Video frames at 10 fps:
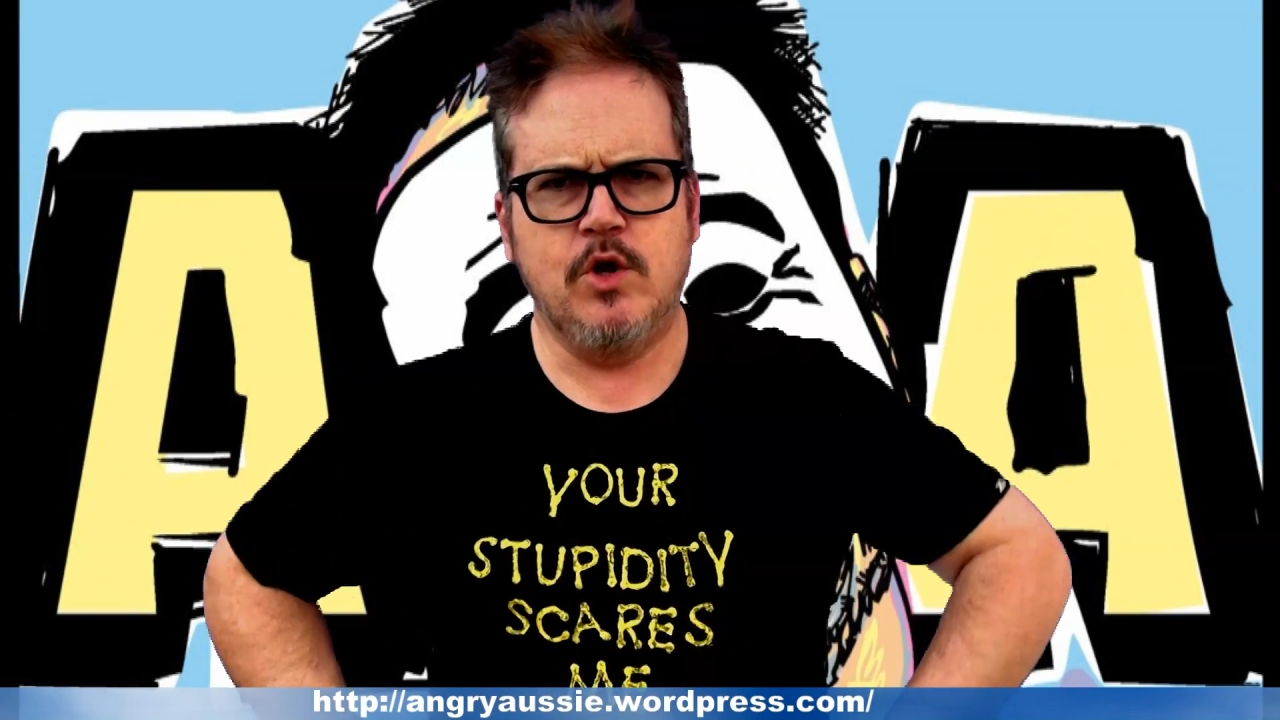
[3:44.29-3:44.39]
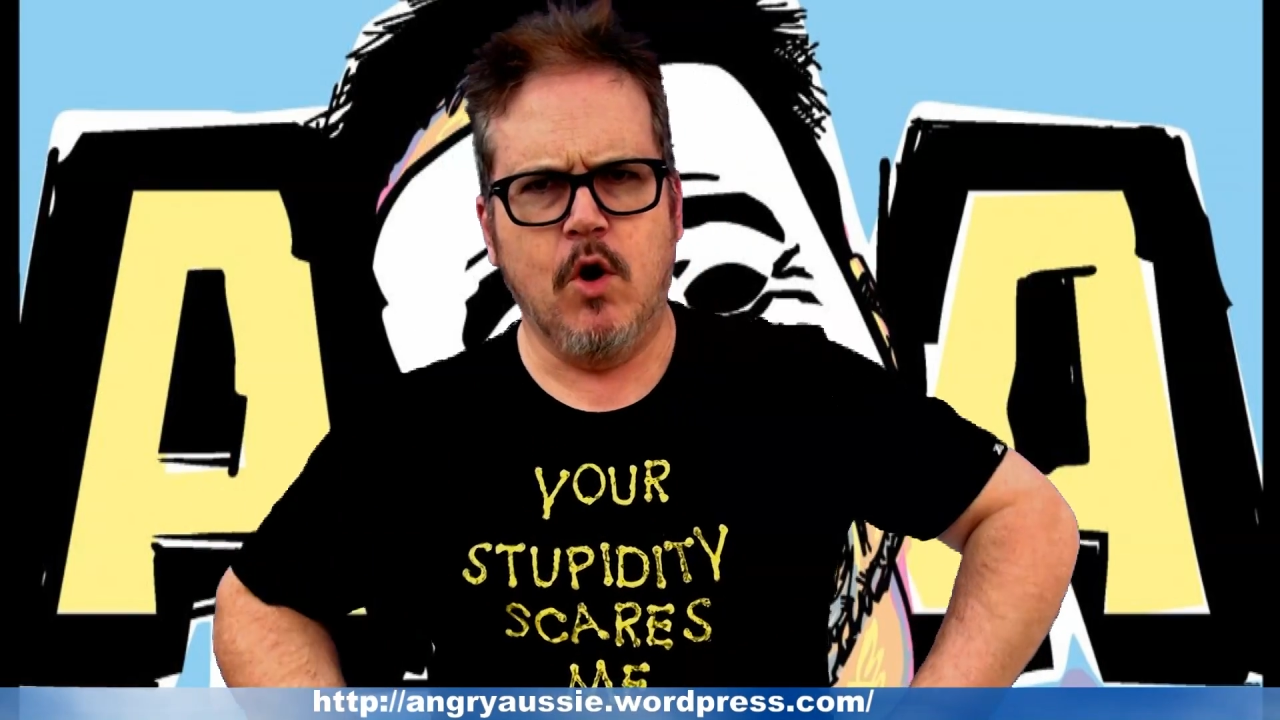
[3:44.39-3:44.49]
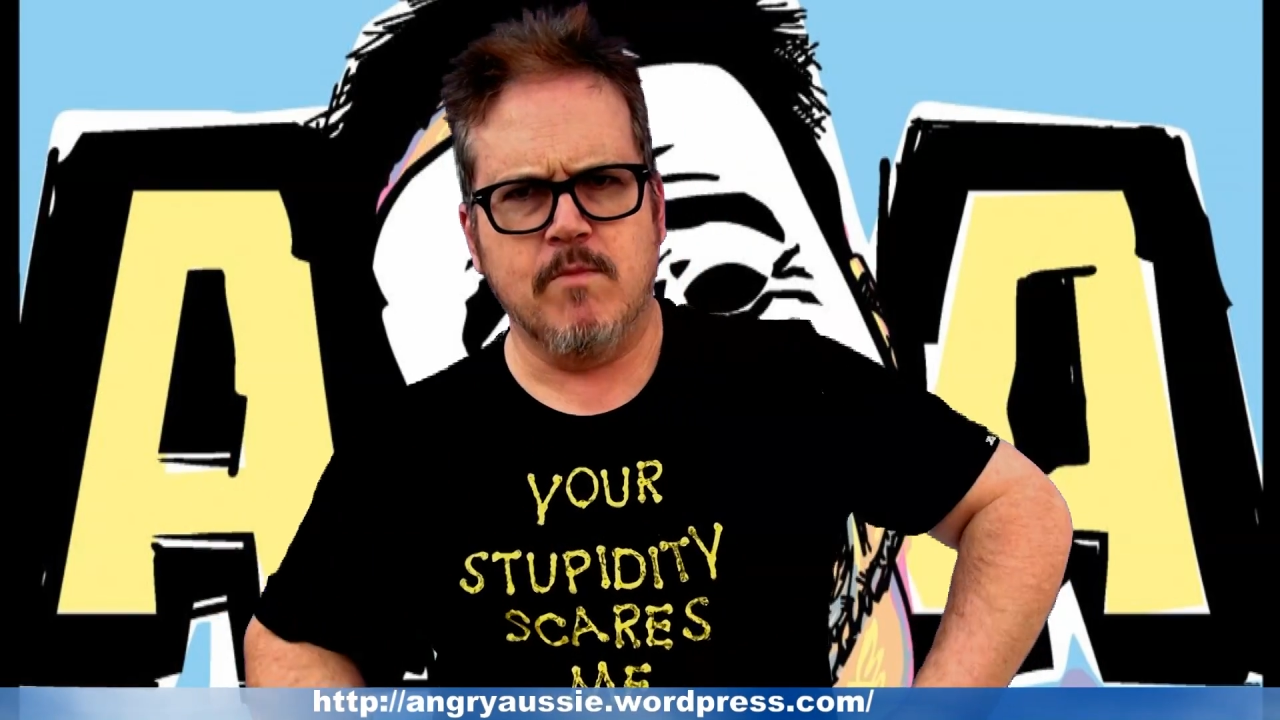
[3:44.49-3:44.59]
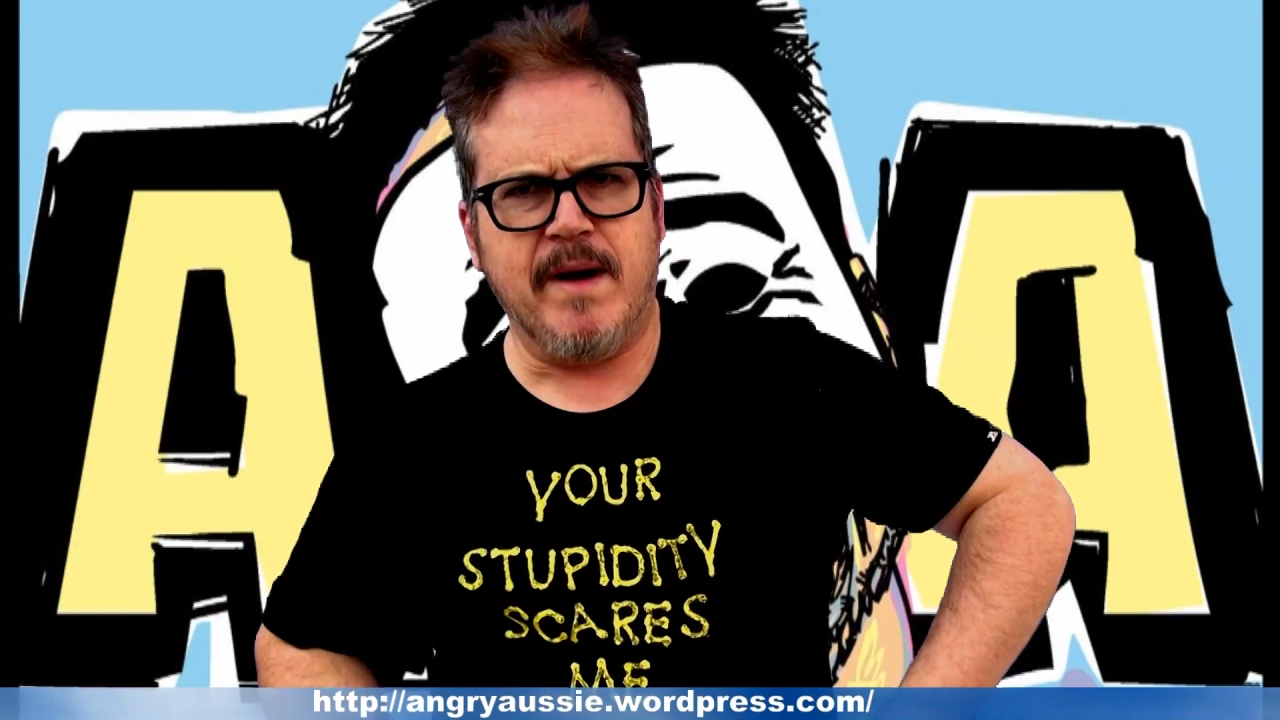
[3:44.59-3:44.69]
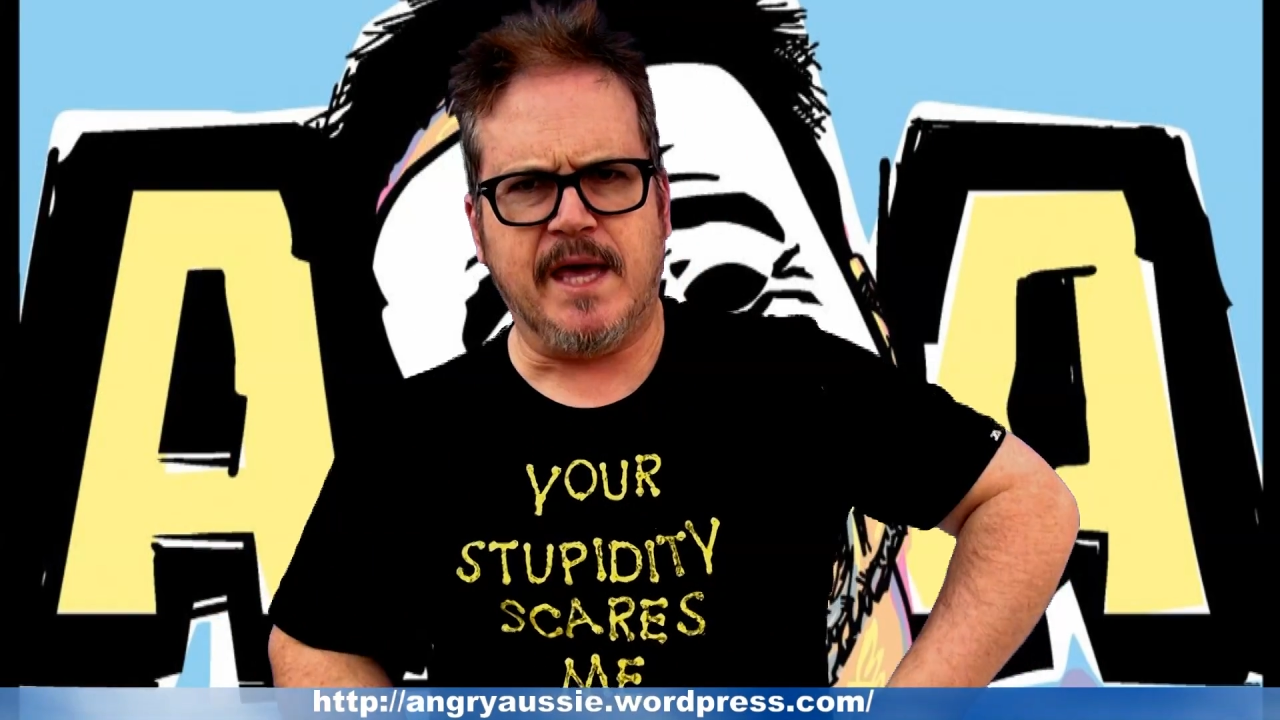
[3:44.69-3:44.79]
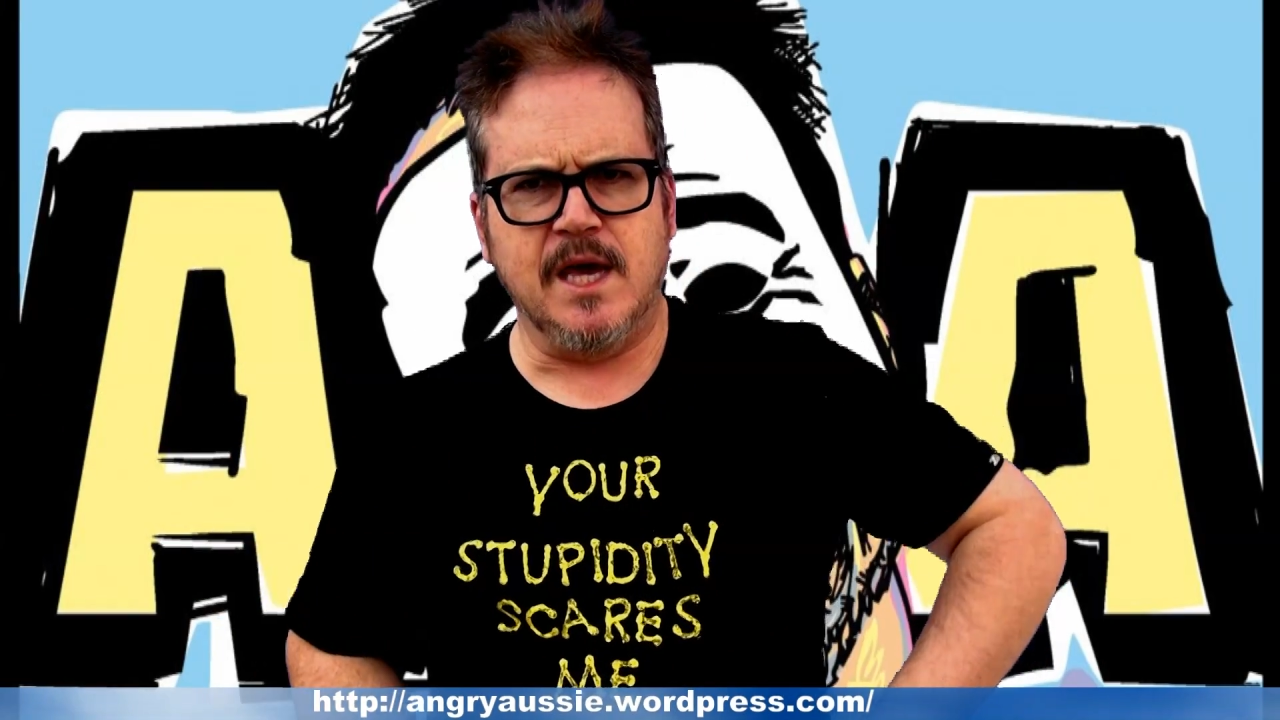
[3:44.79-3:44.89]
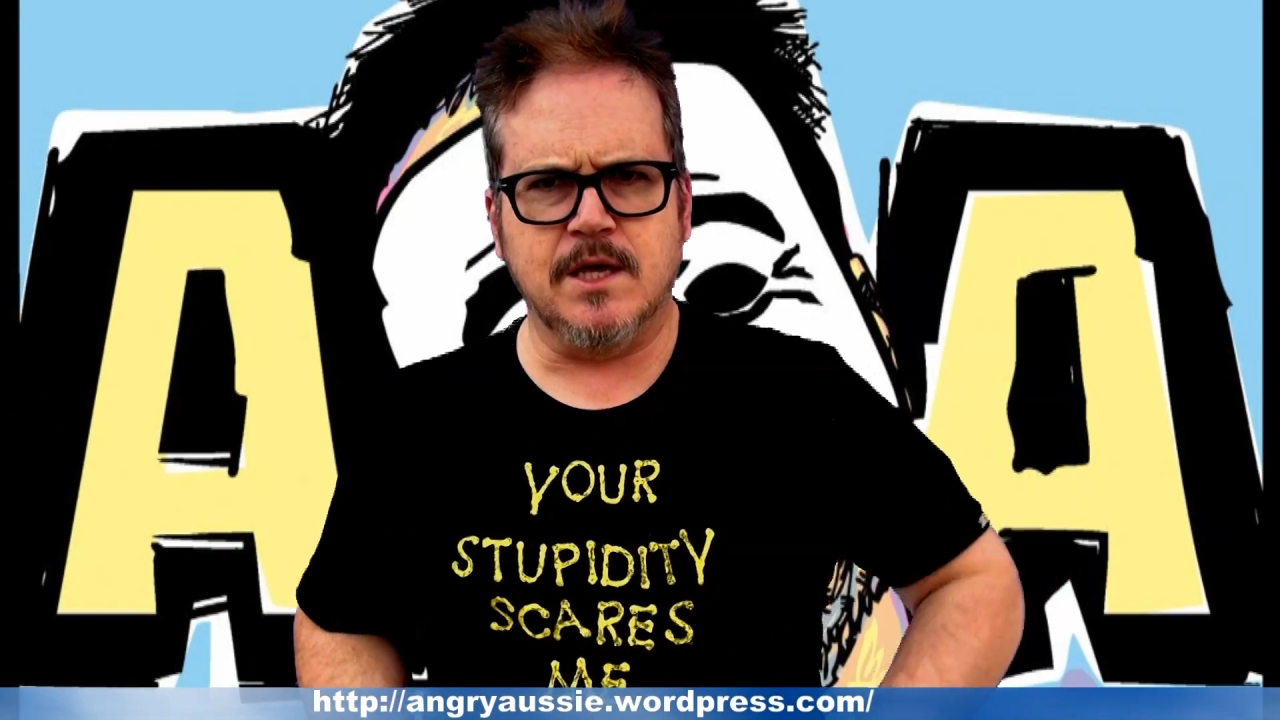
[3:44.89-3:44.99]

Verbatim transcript: you're making